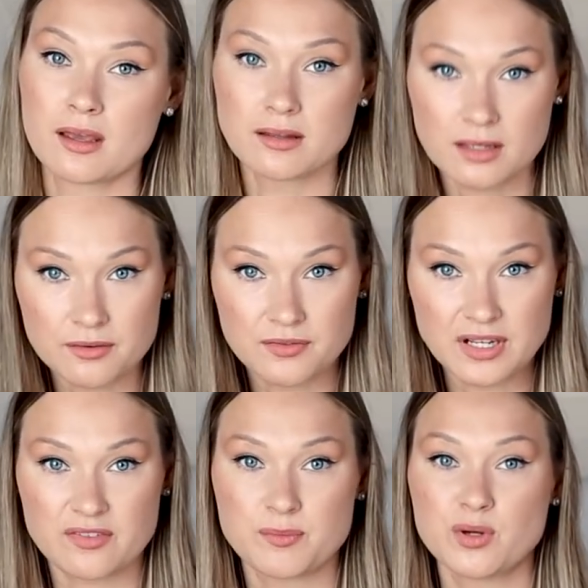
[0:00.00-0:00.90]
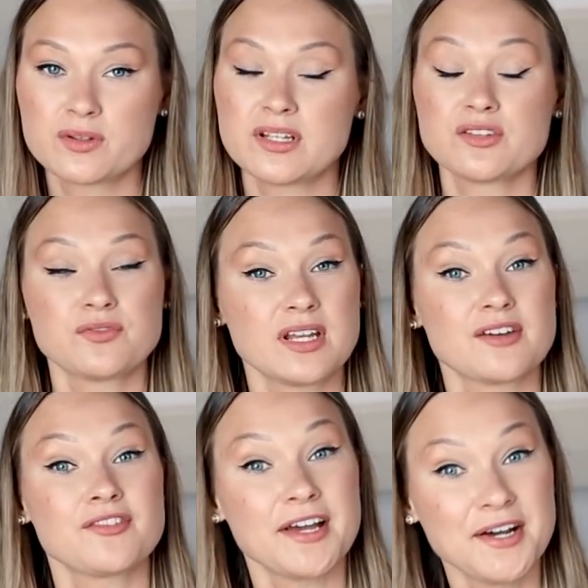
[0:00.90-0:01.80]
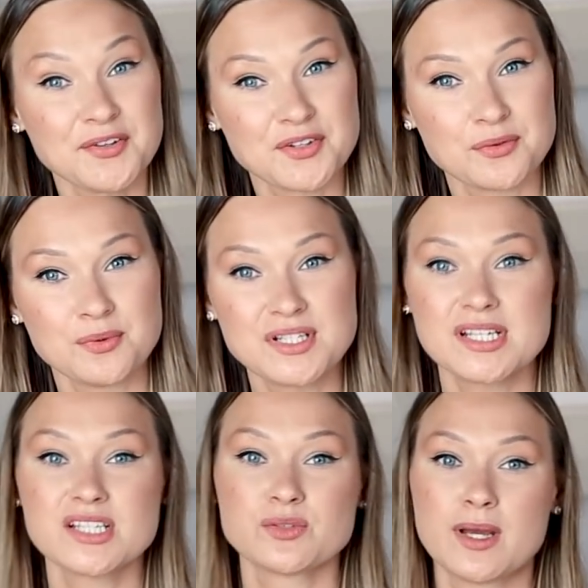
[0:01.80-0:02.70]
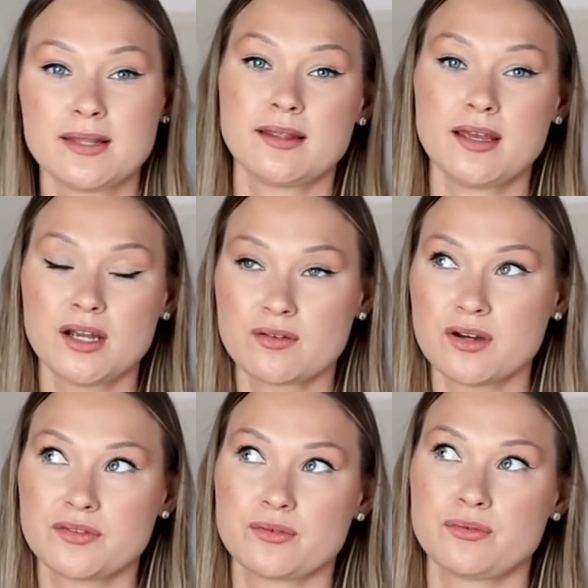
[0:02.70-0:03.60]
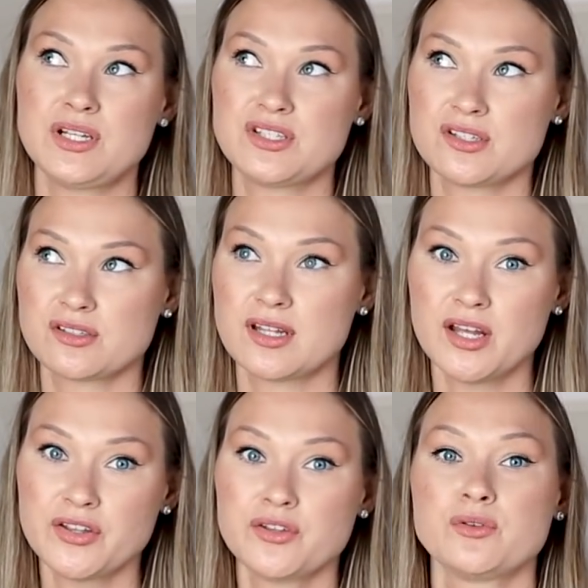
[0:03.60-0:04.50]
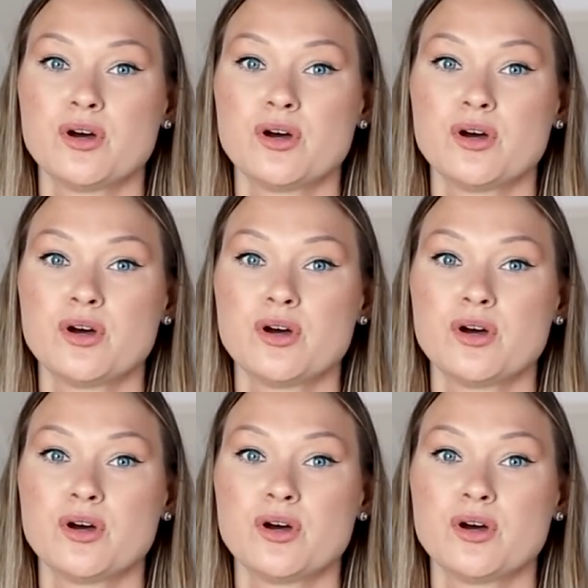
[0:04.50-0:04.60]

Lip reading: Another VNAV mode is VNAV ALT, which is when the aircraft reaches the altitude